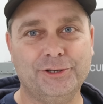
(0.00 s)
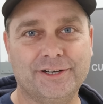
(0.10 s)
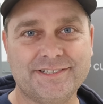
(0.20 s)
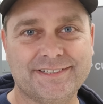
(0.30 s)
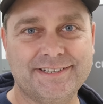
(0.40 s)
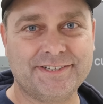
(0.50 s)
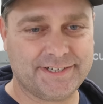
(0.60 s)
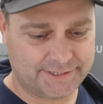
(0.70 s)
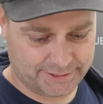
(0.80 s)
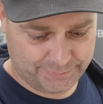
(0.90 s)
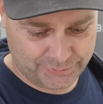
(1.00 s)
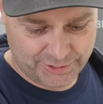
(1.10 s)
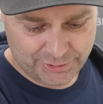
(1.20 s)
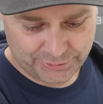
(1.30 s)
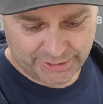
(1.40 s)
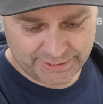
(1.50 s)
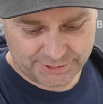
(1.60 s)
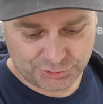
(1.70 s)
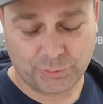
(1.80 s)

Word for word: cost of this system is